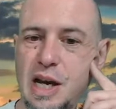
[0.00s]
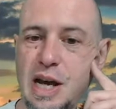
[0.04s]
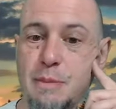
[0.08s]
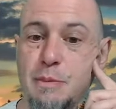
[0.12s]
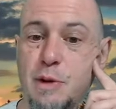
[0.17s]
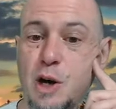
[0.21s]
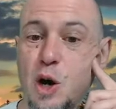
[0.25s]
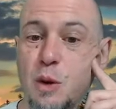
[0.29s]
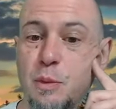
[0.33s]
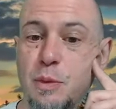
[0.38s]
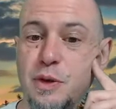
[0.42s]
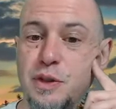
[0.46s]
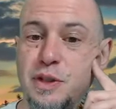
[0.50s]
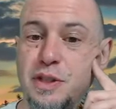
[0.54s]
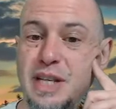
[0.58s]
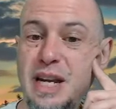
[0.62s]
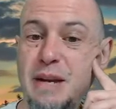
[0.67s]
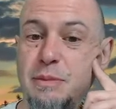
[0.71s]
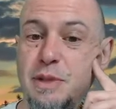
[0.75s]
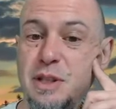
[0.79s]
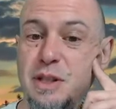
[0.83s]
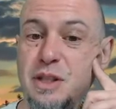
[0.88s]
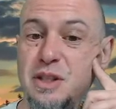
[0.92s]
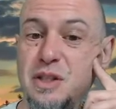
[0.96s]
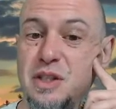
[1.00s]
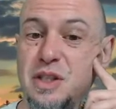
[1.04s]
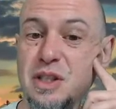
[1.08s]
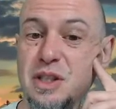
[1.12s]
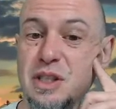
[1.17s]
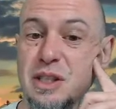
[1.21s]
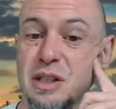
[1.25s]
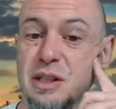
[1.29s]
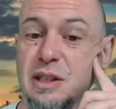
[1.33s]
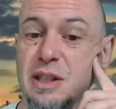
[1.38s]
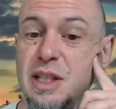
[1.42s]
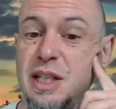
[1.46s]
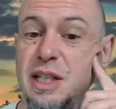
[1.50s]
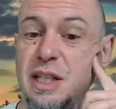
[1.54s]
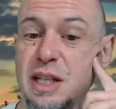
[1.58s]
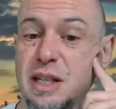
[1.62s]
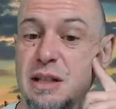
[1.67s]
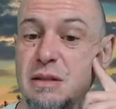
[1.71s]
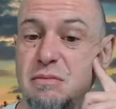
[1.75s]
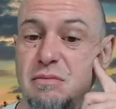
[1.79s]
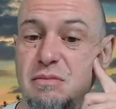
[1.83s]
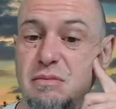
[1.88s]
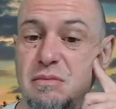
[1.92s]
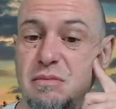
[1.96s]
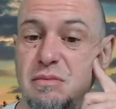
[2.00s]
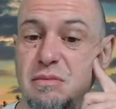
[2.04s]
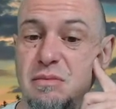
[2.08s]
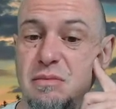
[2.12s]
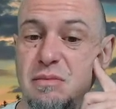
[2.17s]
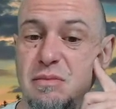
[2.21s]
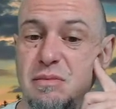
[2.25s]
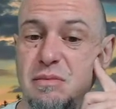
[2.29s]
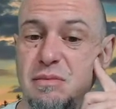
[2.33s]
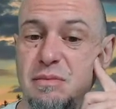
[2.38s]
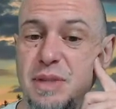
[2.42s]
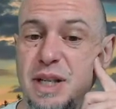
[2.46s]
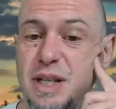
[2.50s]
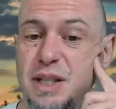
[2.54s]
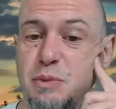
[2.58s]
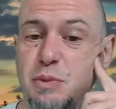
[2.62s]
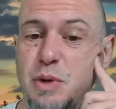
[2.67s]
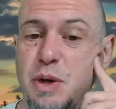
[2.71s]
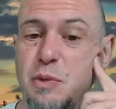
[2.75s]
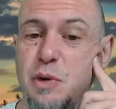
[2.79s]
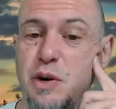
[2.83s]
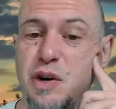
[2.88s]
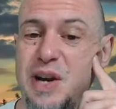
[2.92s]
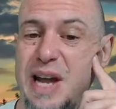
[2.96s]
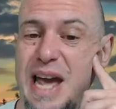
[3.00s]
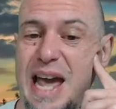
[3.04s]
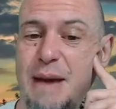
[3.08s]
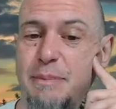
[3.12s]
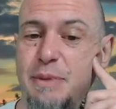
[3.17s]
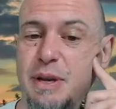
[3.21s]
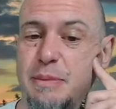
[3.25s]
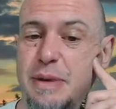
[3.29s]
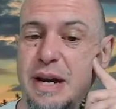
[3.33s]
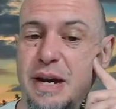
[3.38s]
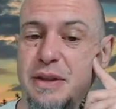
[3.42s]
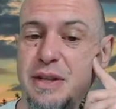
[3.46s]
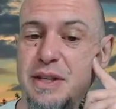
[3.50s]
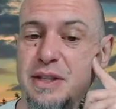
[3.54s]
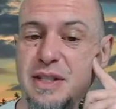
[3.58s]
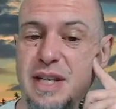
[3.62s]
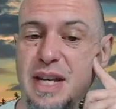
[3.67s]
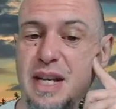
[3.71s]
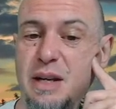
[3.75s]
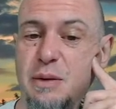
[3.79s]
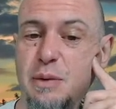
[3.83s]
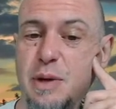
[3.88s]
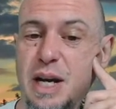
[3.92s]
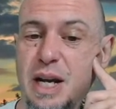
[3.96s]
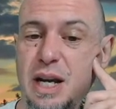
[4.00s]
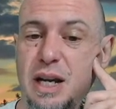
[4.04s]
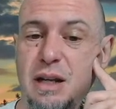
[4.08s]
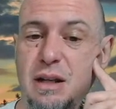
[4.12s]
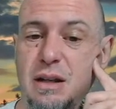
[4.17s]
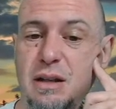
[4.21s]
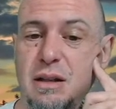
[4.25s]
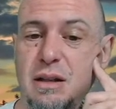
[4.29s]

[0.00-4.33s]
I'm almost tempted to just delete it because we weren't happy about this anyway.